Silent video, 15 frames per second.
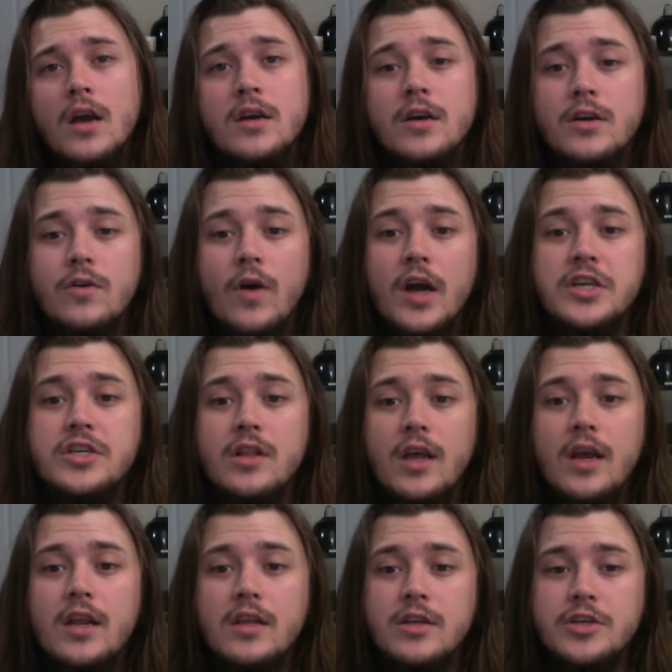
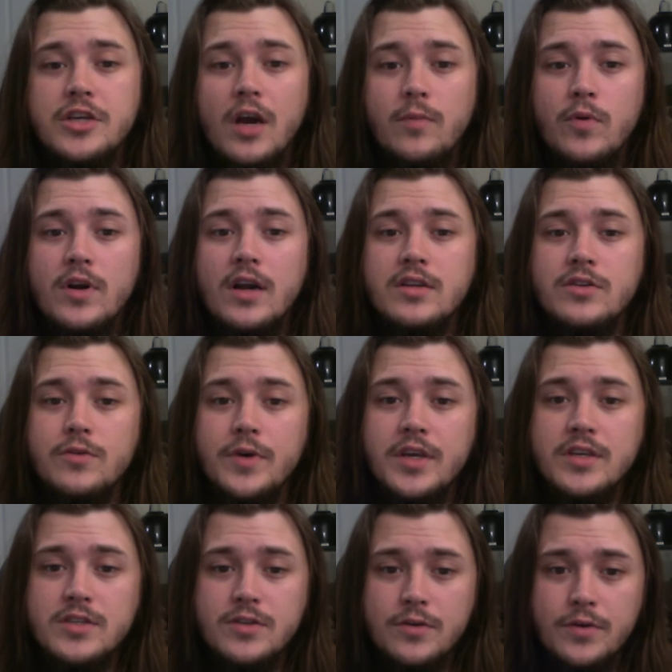Congratulating the shepherd on doing
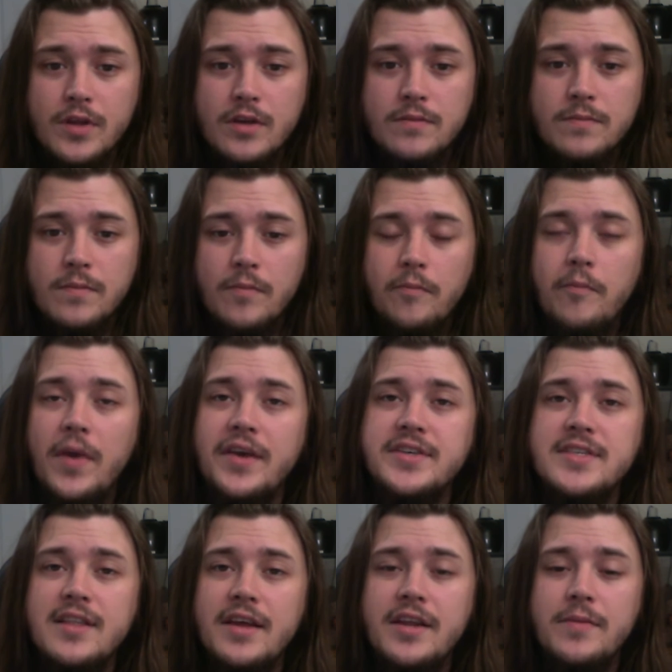his duty,
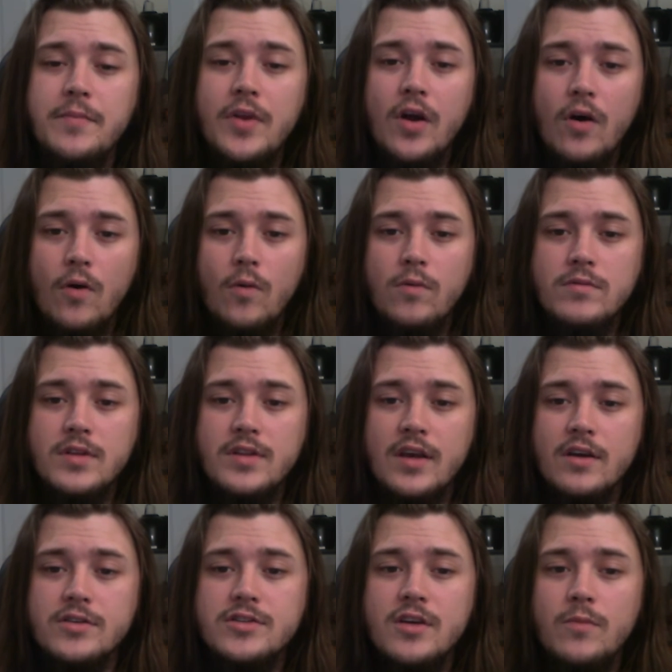Mace let him know that they
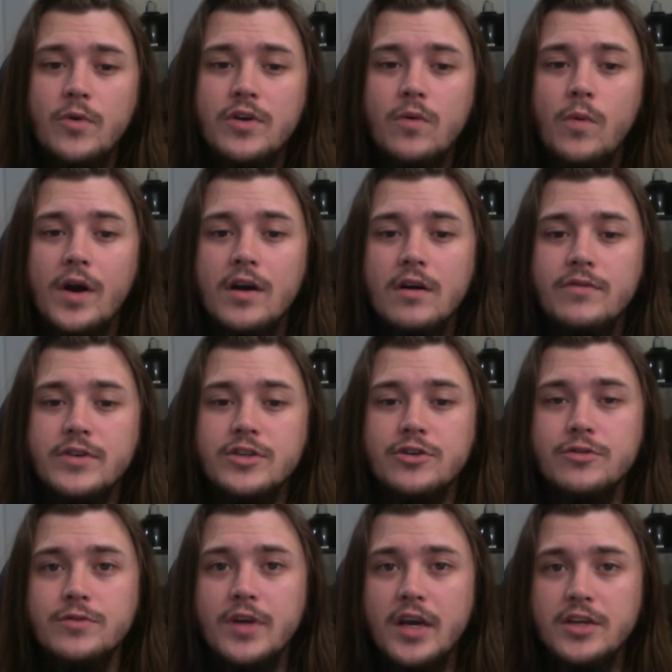are somewhat aware of his
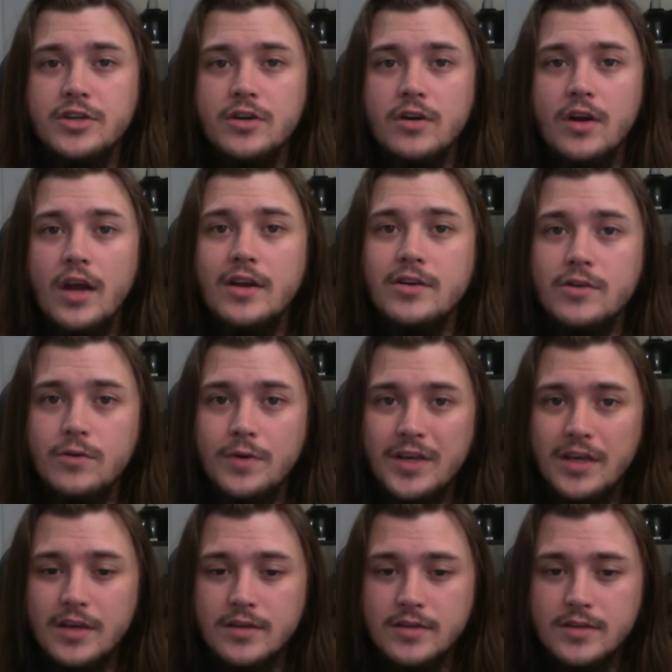true nature and who
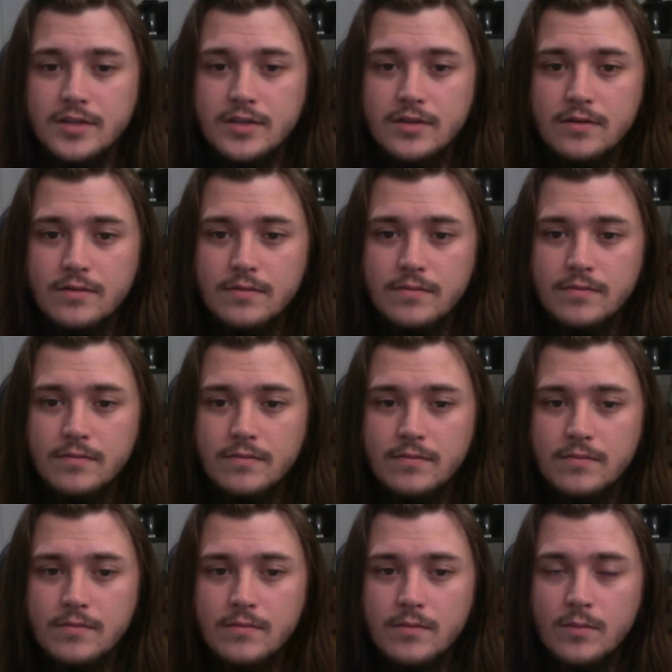he is.
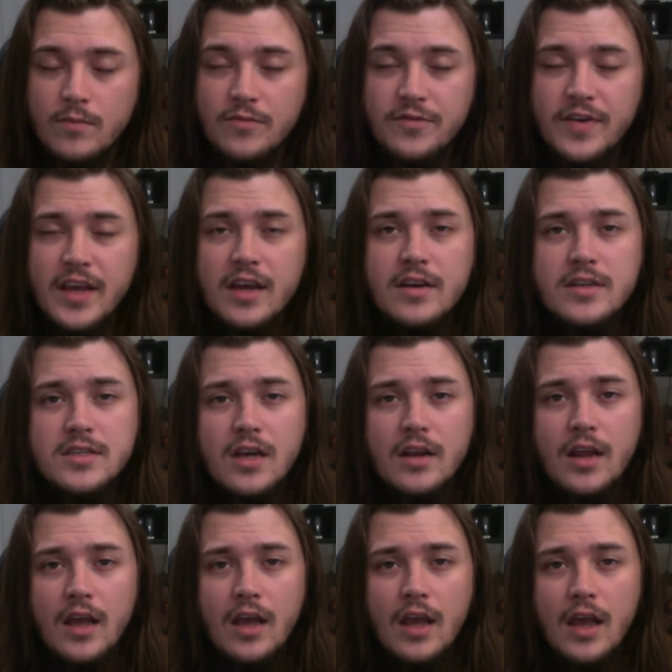Vand is
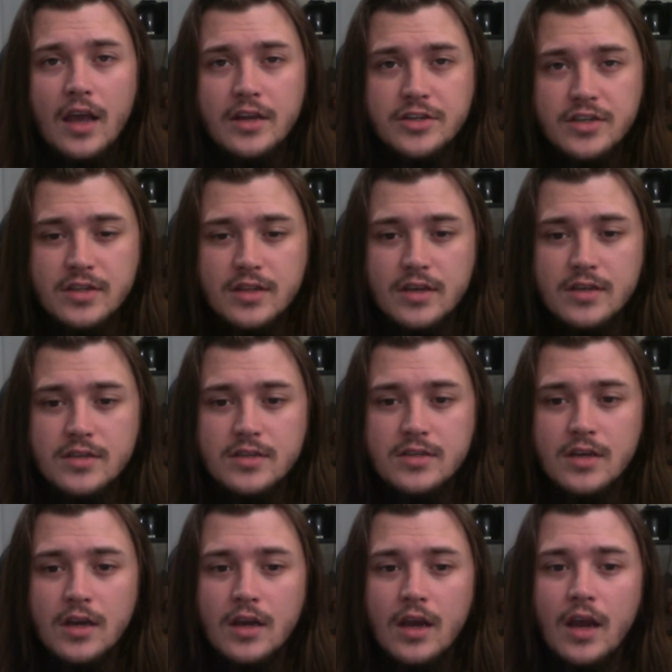on edge at this,
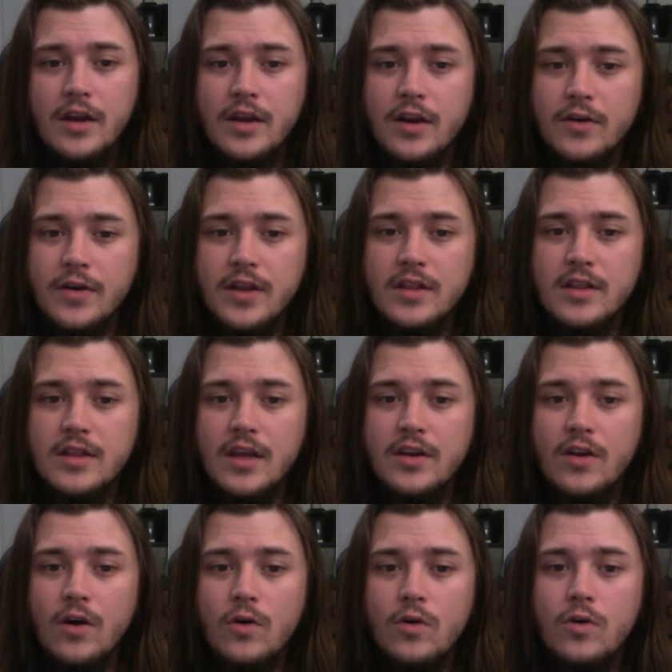and hearing that they
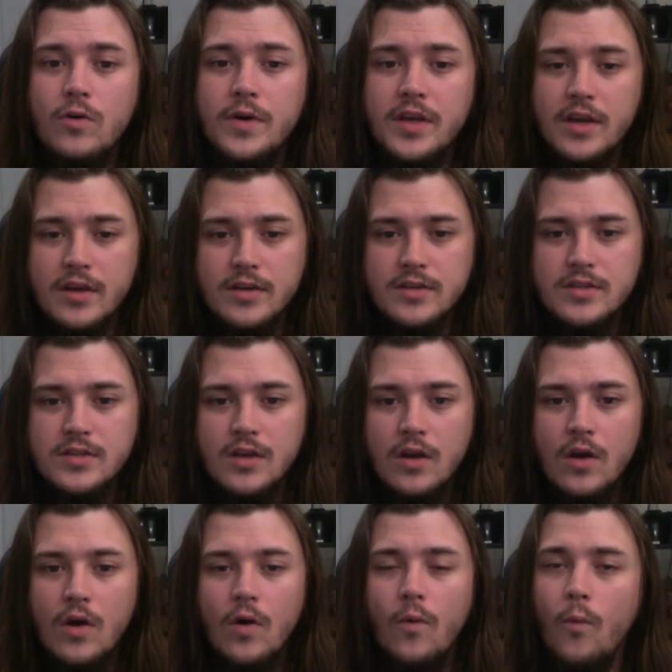know who he is,
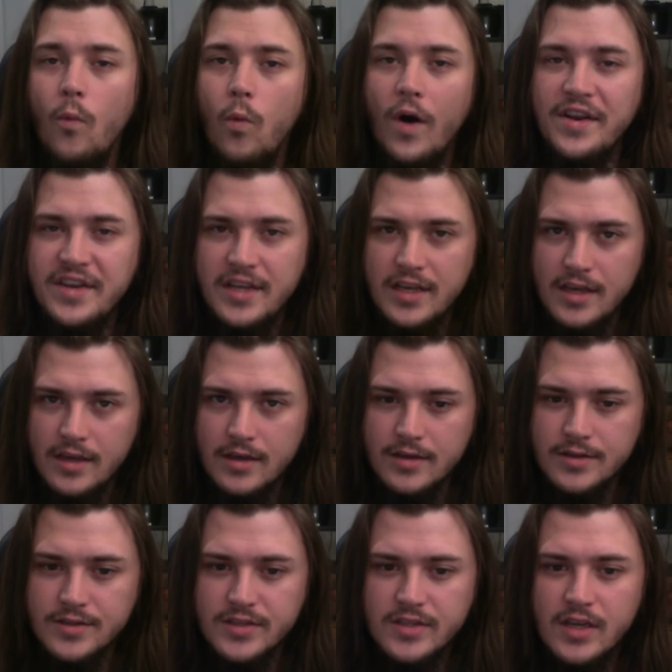what he
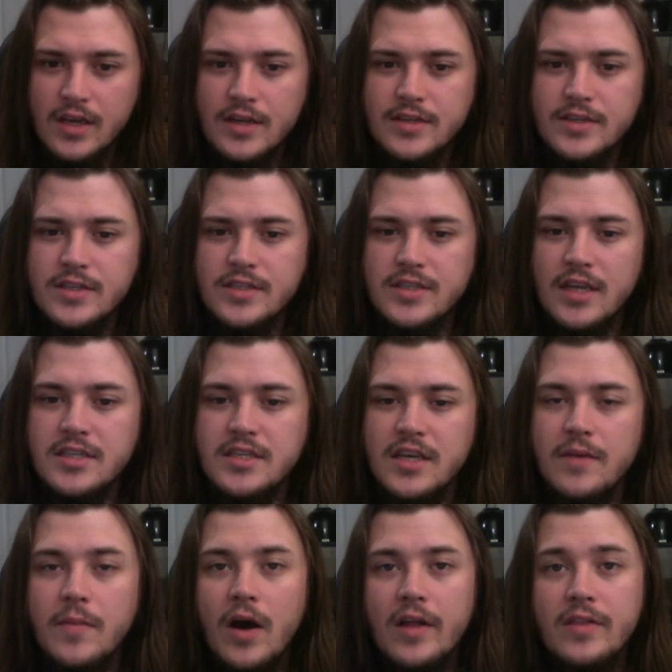is, sets
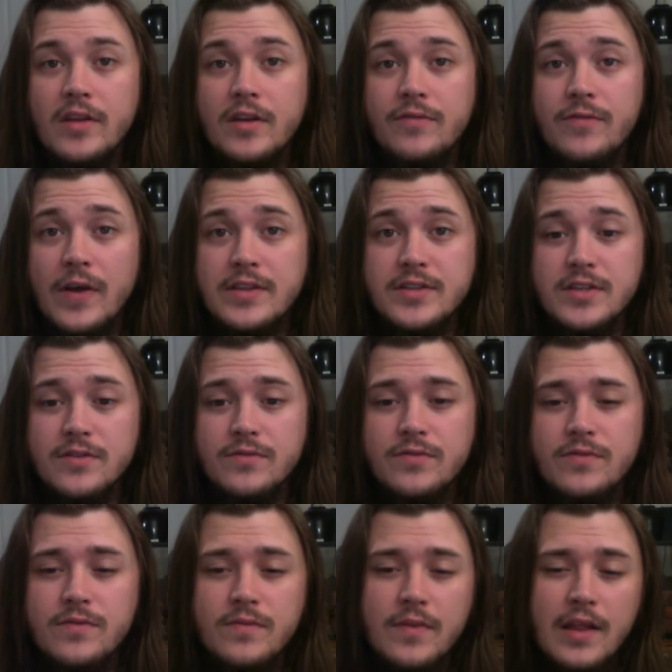him on the defensive.